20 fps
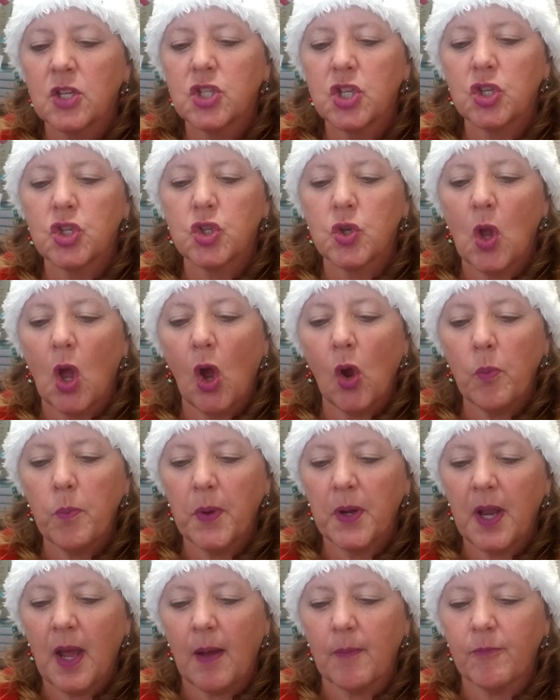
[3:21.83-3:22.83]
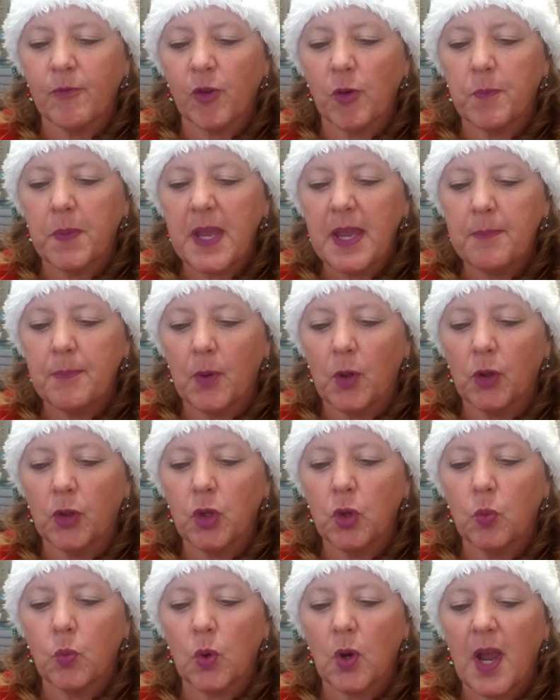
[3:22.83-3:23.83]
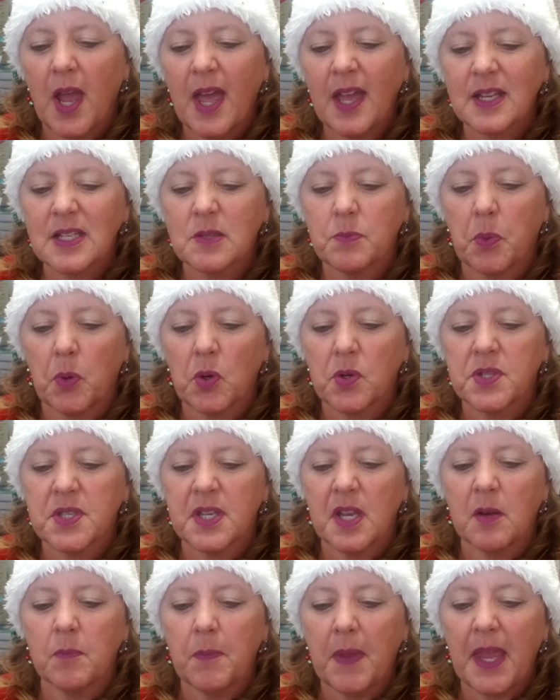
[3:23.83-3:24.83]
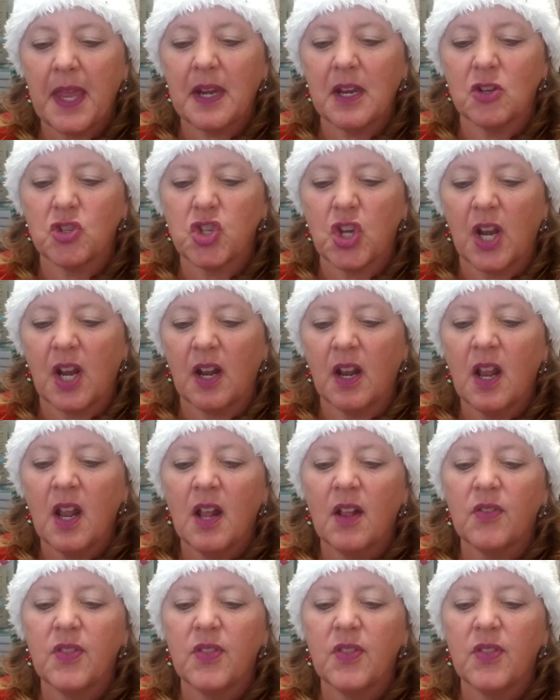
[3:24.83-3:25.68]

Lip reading: to open up for people who were experts in managing